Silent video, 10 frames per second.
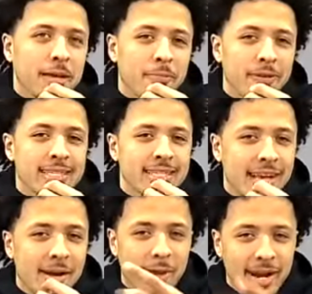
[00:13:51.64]
him
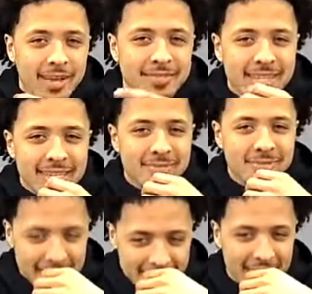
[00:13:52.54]
FaceTime right after this.
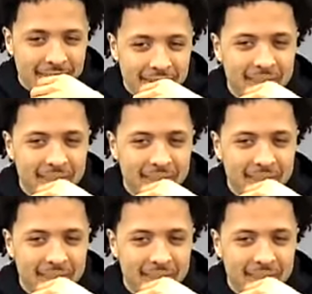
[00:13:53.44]
So.